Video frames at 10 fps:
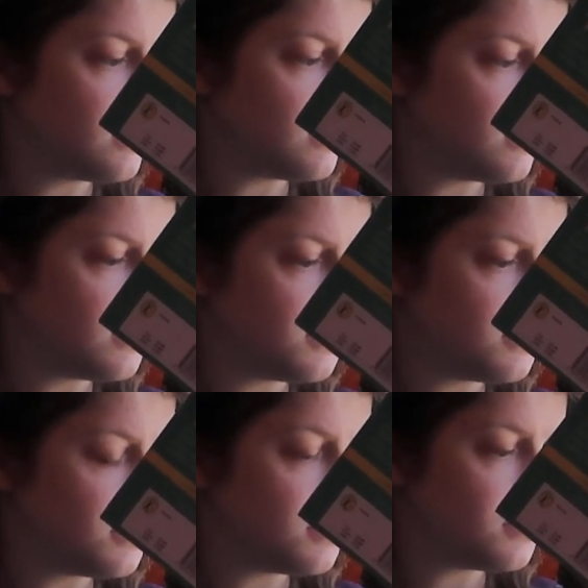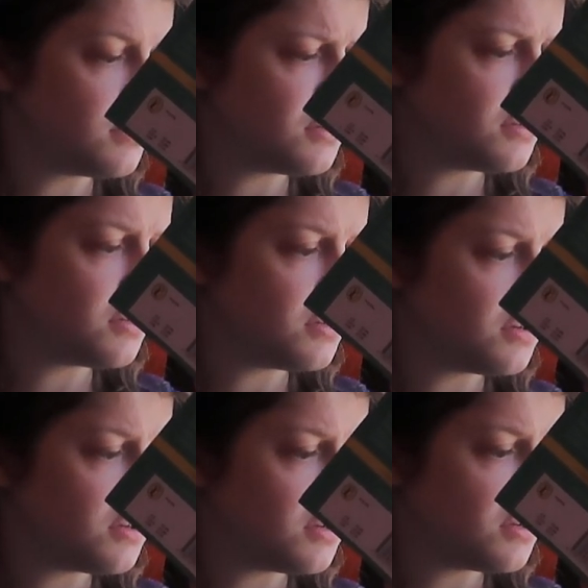
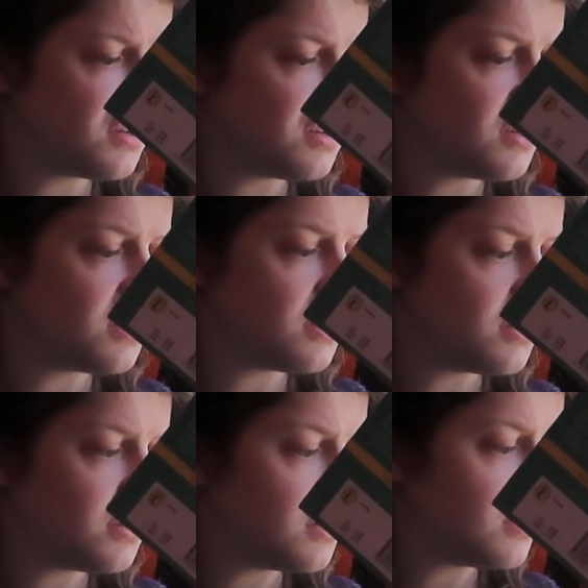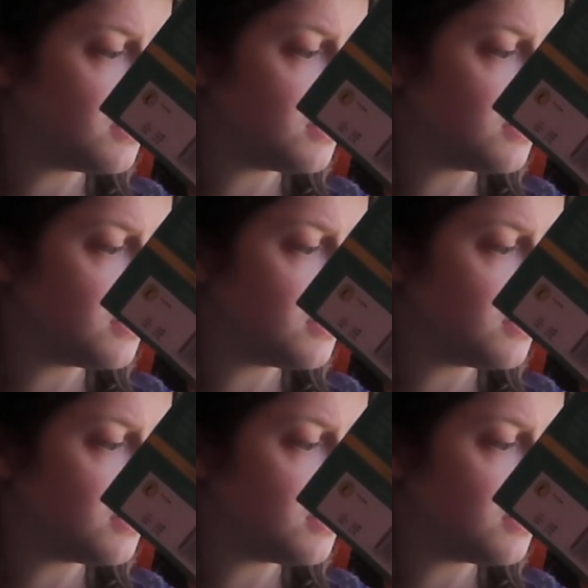Nothing is said.